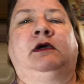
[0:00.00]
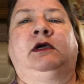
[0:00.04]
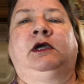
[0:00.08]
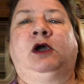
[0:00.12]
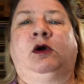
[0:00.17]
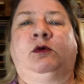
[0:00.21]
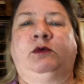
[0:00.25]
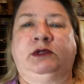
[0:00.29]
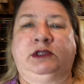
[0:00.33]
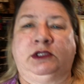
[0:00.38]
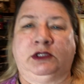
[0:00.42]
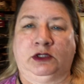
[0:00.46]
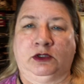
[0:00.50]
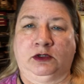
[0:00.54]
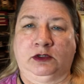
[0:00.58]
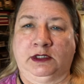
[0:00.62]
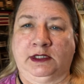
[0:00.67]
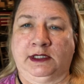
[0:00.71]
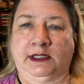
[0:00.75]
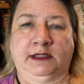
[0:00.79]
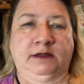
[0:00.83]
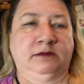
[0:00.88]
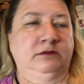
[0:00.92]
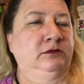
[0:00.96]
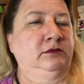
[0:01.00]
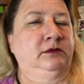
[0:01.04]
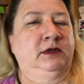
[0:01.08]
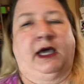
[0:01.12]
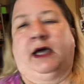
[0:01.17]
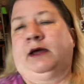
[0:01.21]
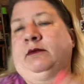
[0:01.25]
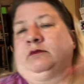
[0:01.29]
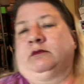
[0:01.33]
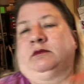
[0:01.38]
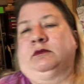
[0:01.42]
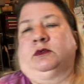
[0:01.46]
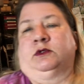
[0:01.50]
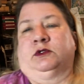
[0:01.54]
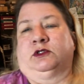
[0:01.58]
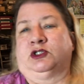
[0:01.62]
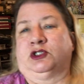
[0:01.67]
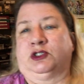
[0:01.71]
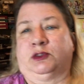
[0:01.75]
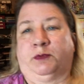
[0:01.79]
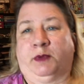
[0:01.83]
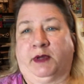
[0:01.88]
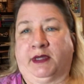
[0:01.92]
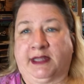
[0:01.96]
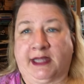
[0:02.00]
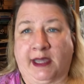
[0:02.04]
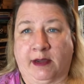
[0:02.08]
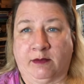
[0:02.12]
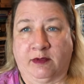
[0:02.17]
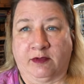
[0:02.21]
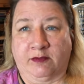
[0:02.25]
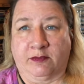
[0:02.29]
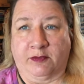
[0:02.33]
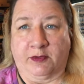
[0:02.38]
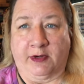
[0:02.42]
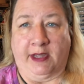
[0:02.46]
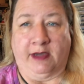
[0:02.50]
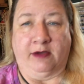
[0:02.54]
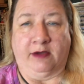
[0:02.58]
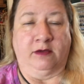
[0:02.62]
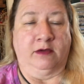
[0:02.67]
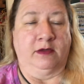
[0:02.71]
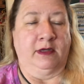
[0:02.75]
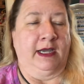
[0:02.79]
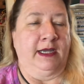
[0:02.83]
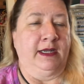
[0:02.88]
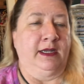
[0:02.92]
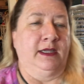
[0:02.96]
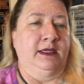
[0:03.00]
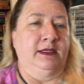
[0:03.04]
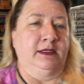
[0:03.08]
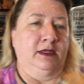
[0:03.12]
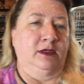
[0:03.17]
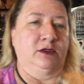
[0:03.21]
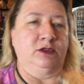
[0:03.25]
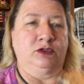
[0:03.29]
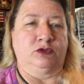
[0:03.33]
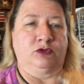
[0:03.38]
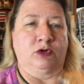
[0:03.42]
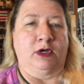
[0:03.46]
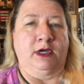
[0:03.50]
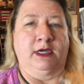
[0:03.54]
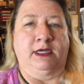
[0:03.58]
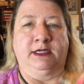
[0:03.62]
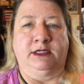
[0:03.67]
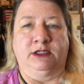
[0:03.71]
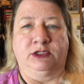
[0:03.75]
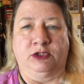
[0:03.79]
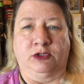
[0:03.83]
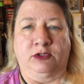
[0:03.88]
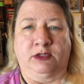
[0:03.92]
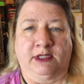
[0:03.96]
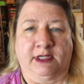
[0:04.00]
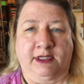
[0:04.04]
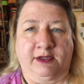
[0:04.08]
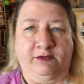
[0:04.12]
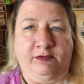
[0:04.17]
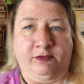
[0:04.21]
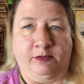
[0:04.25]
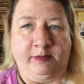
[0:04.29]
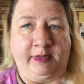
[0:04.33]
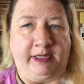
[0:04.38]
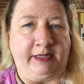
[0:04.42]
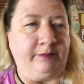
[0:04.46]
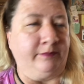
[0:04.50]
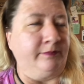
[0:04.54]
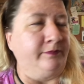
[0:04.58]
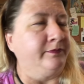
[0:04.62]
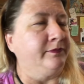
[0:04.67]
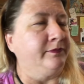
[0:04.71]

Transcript: Go with the doodling. I, we'll just pick that one for now. I, drawing and doodling for me.